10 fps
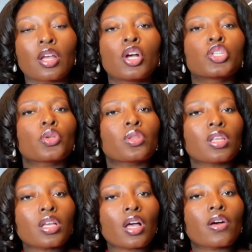So
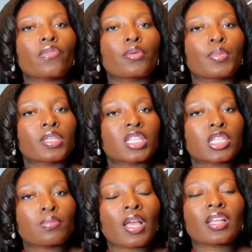think of a business
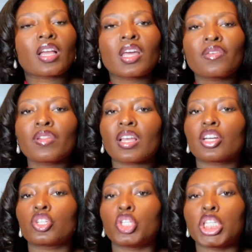plan kind of like
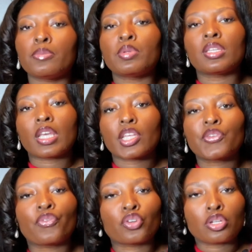a GPS
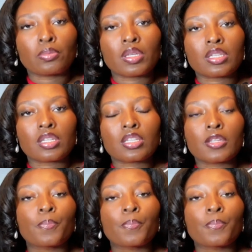for your business.